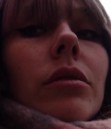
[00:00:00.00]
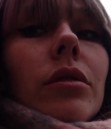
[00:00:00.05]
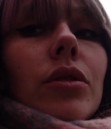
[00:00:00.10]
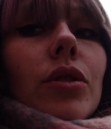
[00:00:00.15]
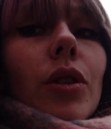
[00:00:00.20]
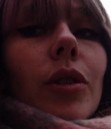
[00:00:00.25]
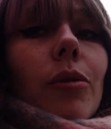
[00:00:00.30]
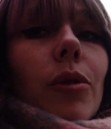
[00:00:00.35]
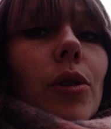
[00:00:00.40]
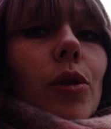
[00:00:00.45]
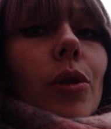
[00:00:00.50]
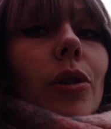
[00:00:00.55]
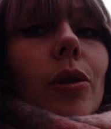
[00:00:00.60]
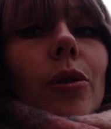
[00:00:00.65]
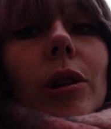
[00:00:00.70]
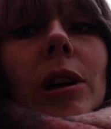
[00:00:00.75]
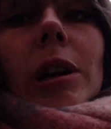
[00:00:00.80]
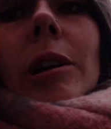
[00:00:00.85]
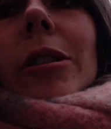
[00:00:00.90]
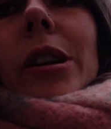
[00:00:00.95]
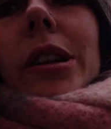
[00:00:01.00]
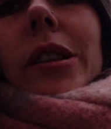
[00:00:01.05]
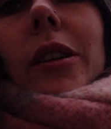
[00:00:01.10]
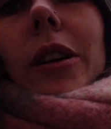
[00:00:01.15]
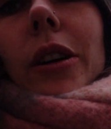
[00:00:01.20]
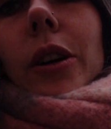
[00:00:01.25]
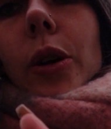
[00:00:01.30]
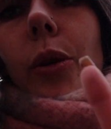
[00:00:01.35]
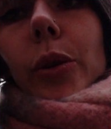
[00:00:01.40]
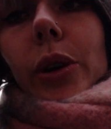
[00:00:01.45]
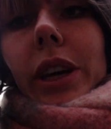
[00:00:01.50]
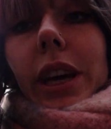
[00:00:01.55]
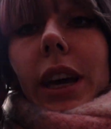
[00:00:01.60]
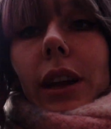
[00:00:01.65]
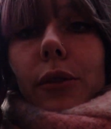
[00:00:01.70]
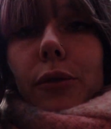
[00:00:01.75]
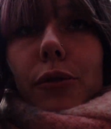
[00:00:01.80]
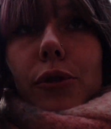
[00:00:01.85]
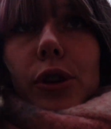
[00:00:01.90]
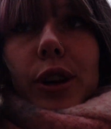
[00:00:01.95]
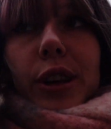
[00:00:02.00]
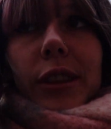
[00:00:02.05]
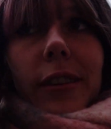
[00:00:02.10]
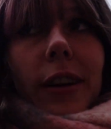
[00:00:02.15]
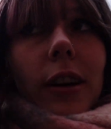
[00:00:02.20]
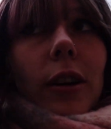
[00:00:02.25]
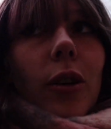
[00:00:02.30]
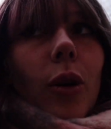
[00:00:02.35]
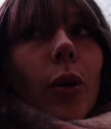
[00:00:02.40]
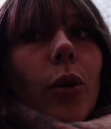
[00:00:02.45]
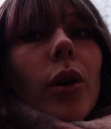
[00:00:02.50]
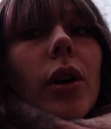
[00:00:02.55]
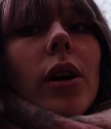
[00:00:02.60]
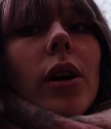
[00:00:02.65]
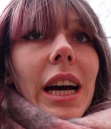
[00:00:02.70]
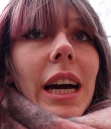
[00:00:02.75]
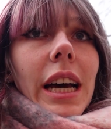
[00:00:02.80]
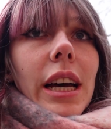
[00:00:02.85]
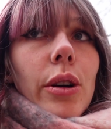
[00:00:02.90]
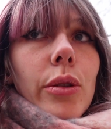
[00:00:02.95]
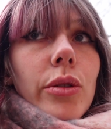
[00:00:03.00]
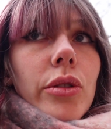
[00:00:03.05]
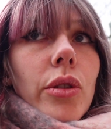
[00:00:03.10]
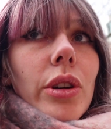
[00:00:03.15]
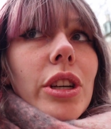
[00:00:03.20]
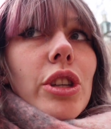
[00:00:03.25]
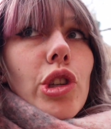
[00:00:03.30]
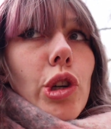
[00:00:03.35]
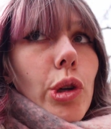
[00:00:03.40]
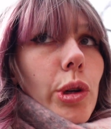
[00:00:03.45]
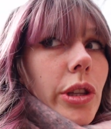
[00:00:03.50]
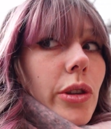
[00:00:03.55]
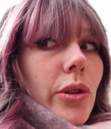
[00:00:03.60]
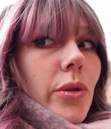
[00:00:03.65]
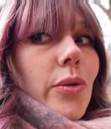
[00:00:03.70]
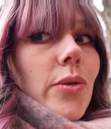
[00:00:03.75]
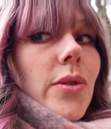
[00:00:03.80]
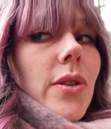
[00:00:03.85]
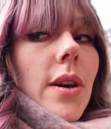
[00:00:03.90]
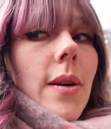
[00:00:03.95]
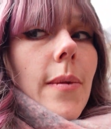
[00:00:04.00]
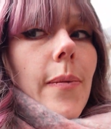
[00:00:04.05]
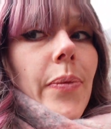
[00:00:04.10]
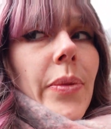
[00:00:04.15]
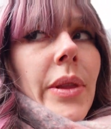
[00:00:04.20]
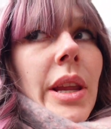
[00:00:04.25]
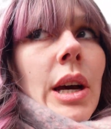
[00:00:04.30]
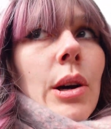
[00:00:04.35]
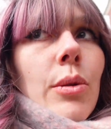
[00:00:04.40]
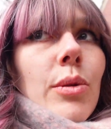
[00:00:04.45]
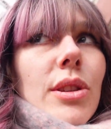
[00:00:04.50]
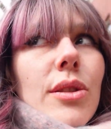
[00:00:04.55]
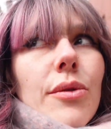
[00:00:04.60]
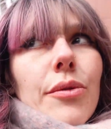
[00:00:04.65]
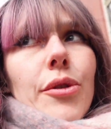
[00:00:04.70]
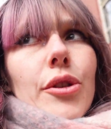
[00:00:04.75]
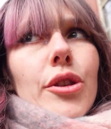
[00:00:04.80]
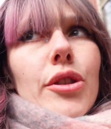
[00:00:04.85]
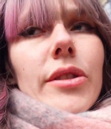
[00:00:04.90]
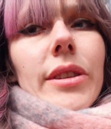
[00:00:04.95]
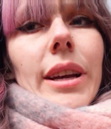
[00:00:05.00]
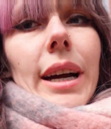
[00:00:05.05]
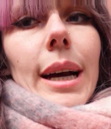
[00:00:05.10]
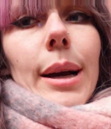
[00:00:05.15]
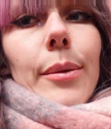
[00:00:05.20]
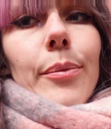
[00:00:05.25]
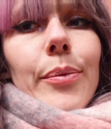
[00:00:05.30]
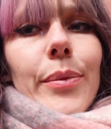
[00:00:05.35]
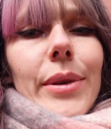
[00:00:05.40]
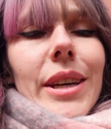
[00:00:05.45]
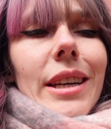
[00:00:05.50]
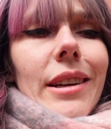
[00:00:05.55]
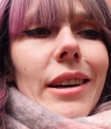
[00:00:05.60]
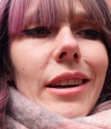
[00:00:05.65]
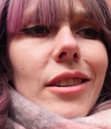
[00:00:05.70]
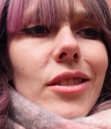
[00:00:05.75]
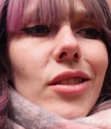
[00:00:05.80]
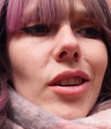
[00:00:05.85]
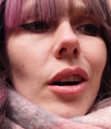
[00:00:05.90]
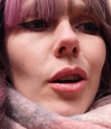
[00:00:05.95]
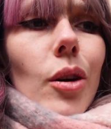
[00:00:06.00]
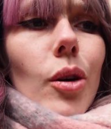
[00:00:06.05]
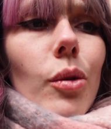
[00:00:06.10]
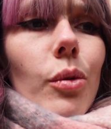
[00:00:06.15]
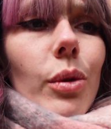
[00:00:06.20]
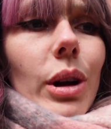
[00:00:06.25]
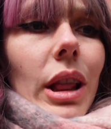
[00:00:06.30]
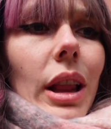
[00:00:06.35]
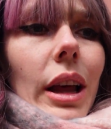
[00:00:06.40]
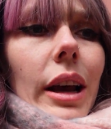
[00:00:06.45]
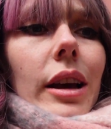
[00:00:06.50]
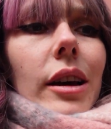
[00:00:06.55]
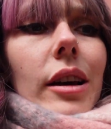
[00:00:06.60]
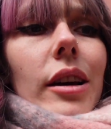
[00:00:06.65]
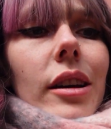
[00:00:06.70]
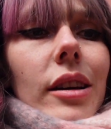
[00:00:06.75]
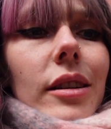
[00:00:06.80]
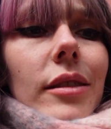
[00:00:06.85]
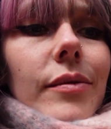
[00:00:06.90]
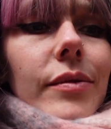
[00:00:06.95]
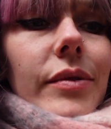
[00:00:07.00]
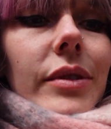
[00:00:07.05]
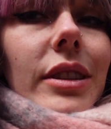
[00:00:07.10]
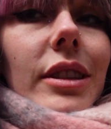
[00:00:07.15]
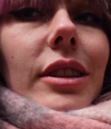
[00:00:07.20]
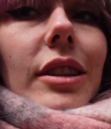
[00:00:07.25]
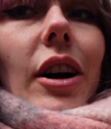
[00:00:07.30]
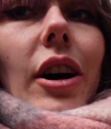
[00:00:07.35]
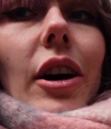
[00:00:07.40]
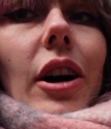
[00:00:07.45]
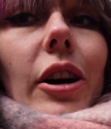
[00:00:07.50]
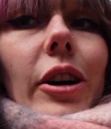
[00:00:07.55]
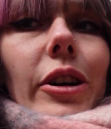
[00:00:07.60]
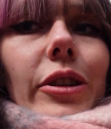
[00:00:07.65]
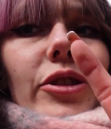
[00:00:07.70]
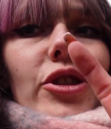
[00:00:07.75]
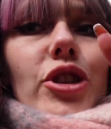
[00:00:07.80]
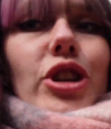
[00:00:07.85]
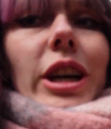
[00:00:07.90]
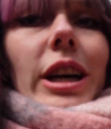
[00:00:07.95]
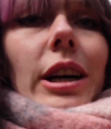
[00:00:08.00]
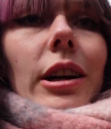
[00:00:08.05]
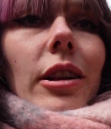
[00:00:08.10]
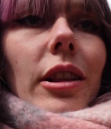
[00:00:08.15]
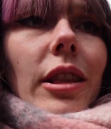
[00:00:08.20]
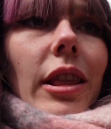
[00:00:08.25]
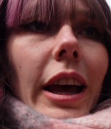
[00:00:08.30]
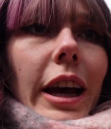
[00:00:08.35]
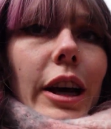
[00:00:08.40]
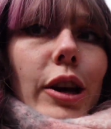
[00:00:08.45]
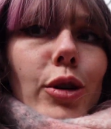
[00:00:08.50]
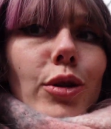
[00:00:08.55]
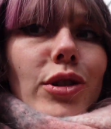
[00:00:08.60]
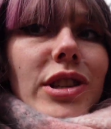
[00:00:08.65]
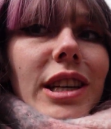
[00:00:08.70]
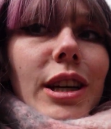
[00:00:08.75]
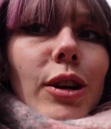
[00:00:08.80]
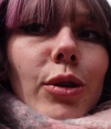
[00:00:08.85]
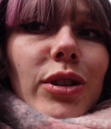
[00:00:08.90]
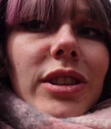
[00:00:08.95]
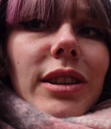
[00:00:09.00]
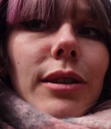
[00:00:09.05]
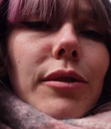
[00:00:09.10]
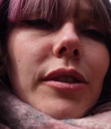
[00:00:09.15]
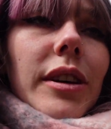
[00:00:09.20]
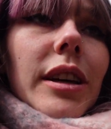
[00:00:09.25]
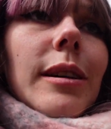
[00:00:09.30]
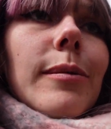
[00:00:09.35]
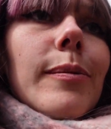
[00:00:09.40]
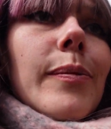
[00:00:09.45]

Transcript: So if you order a taco, you get a free taco. I also enjoyed those. It was the first time eating a taco with like the hard shell like you see on TV.